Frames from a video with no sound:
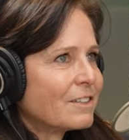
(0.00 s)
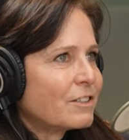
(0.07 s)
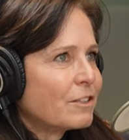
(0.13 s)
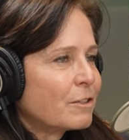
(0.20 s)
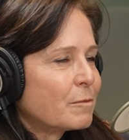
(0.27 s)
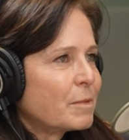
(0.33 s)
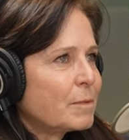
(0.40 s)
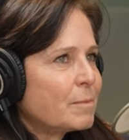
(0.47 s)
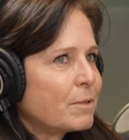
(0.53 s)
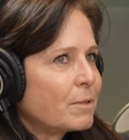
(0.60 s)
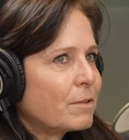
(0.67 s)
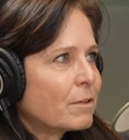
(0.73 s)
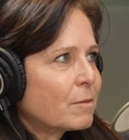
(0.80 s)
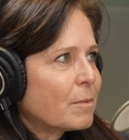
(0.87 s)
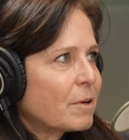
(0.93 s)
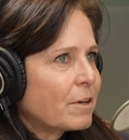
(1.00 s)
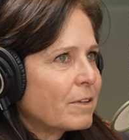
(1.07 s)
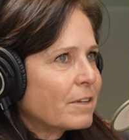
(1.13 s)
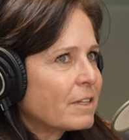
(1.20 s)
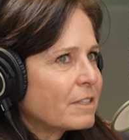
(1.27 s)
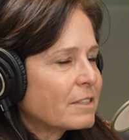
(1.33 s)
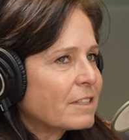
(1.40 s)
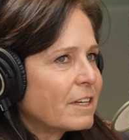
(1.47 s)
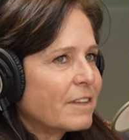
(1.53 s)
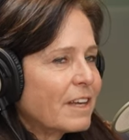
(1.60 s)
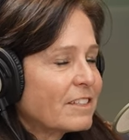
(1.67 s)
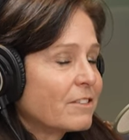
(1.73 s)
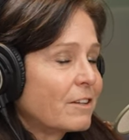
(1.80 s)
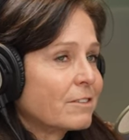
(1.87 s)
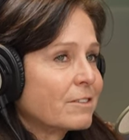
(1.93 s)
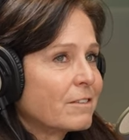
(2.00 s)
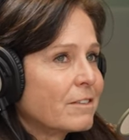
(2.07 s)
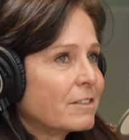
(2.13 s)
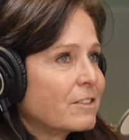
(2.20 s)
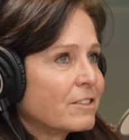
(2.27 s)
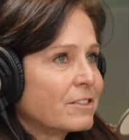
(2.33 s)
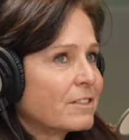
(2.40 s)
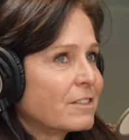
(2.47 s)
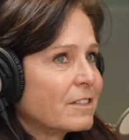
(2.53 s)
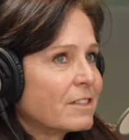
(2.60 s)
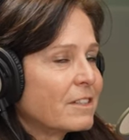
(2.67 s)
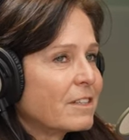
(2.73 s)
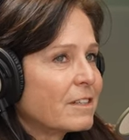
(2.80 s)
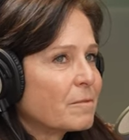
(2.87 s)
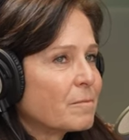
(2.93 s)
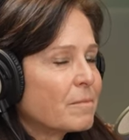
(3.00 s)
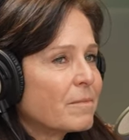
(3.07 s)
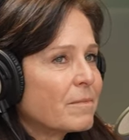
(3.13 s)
to the people who are part of this and that's also the just the